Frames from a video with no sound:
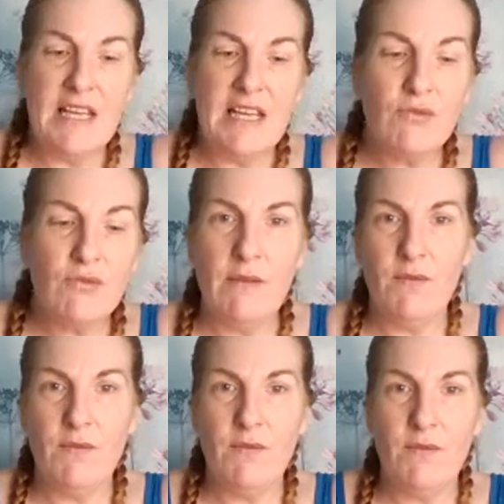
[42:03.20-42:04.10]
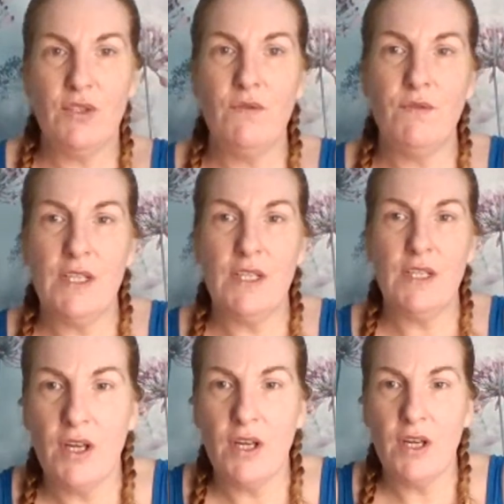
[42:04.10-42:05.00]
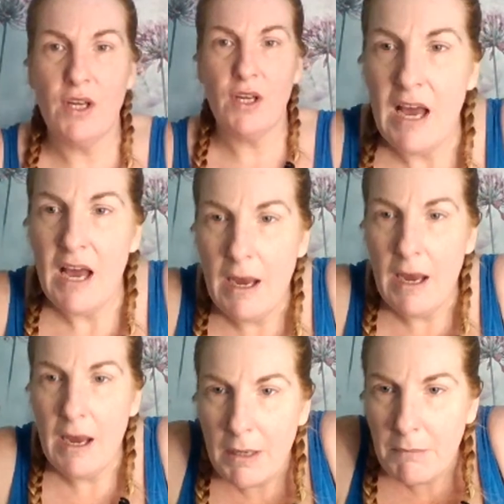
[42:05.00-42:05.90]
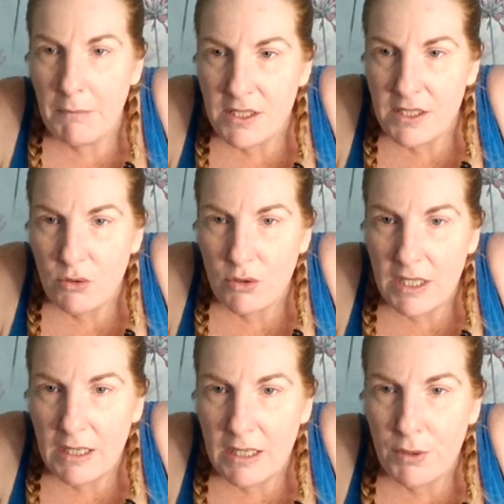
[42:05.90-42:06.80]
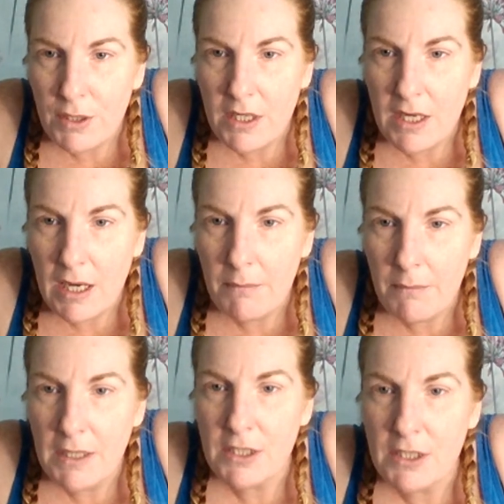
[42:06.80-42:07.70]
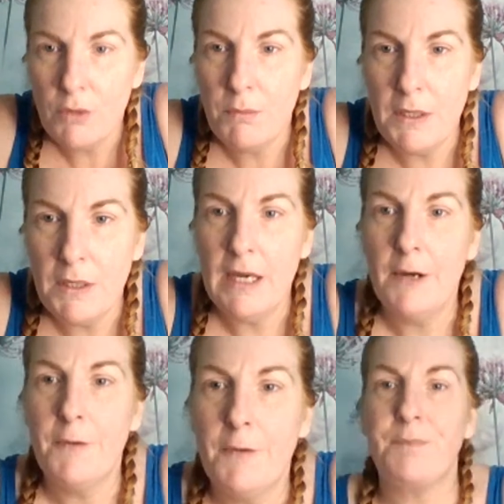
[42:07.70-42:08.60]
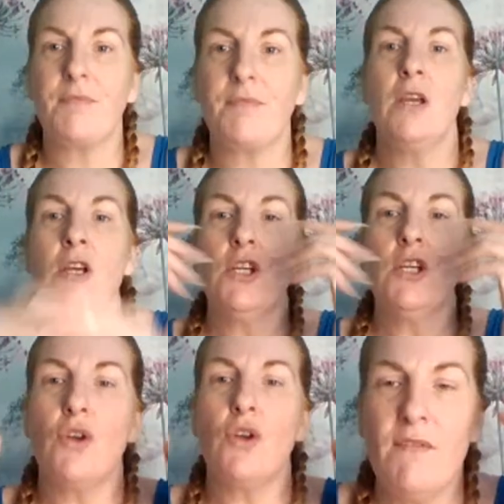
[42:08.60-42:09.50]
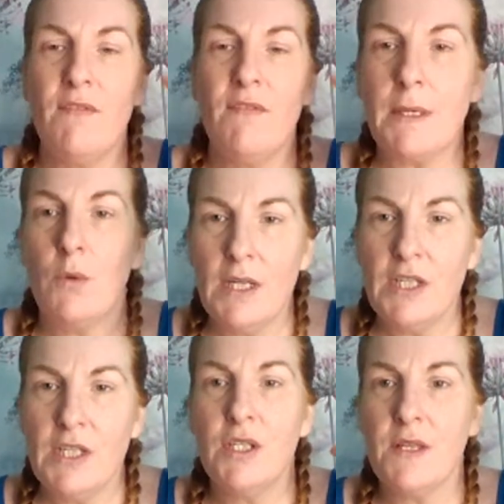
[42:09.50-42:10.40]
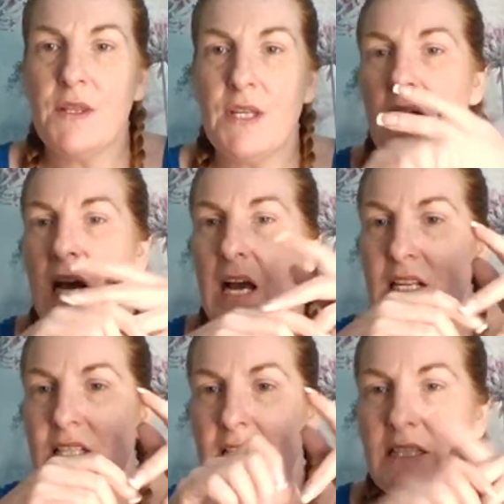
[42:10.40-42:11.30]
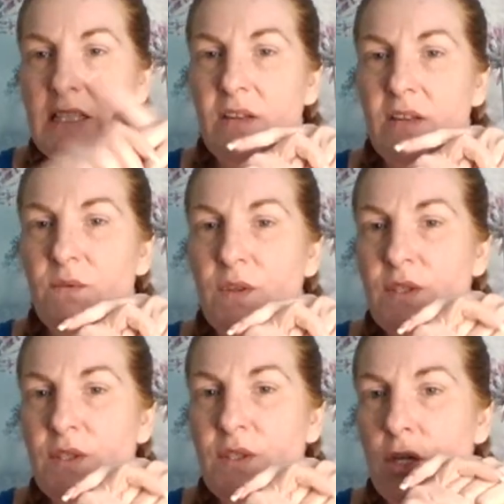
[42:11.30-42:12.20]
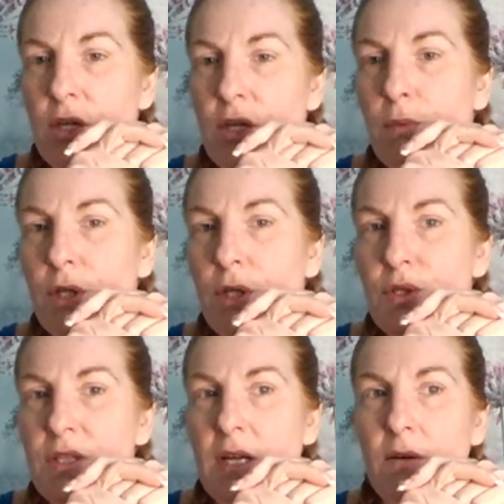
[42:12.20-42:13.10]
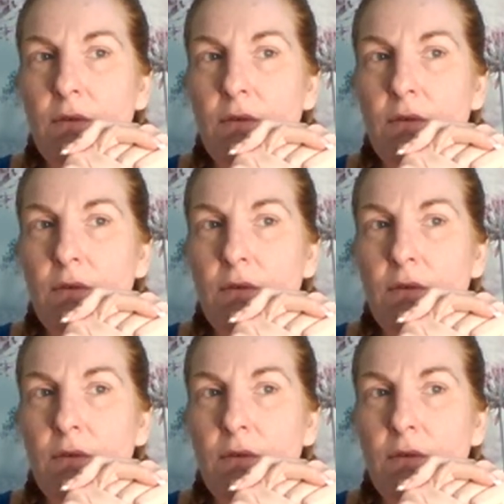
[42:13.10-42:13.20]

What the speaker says: timing is right for this new venture. My mind is okay and pretty calm and chirpy now. So have you been quality? As I said, it feels like you've